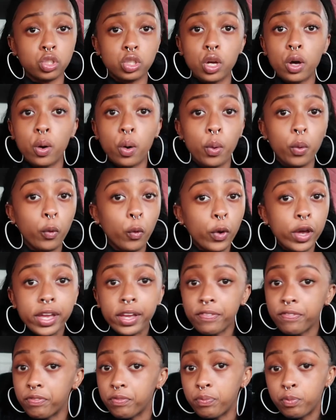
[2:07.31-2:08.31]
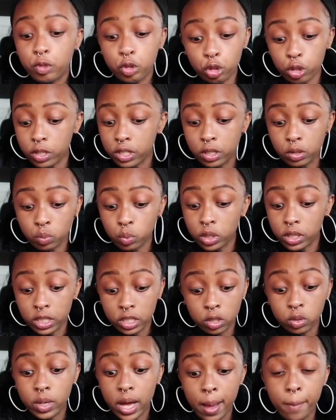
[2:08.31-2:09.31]
so if Jordan really
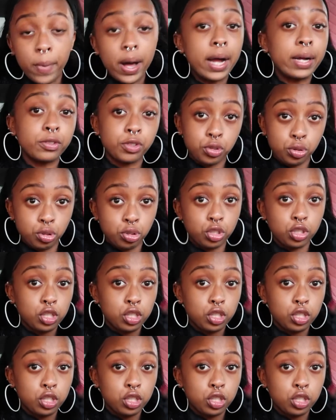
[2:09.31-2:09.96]
do got boxers,